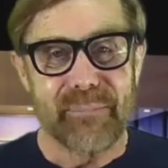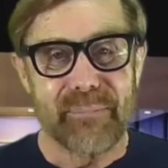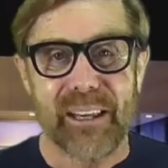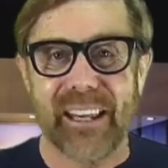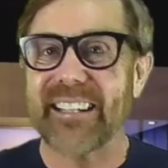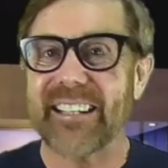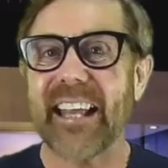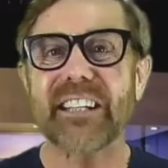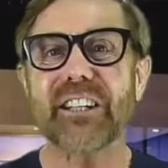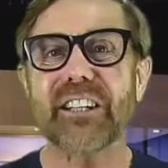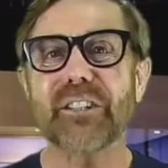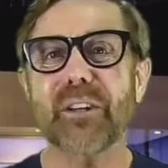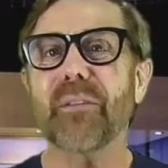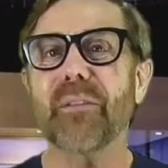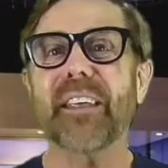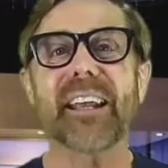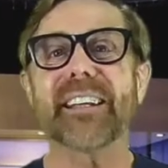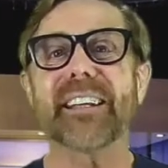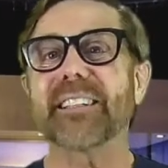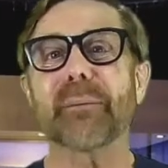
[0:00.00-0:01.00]
because I just
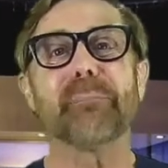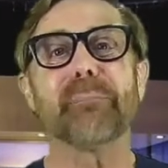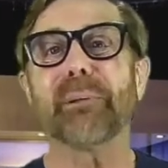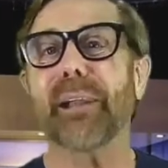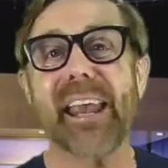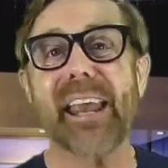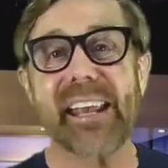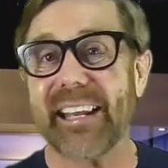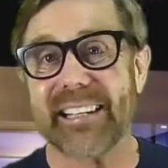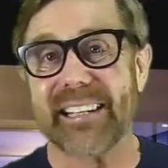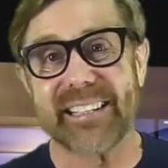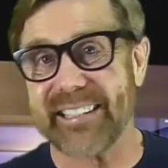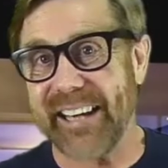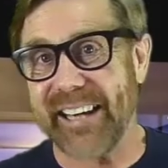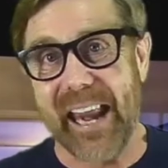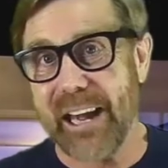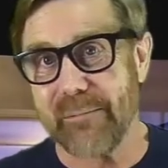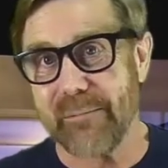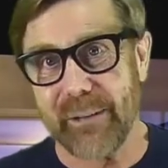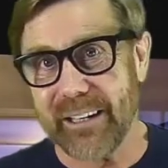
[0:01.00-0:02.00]
don't think it's a blanket
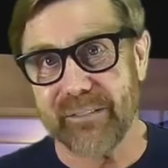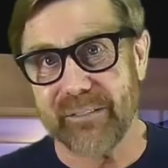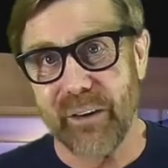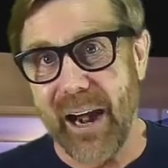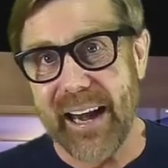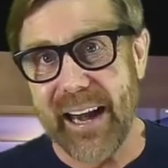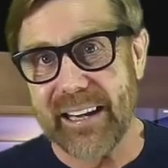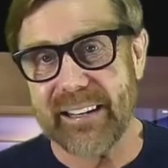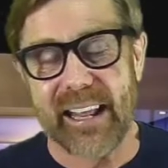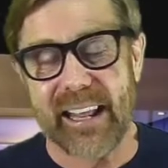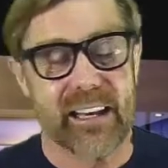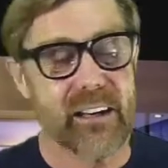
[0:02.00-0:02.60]
statement, right?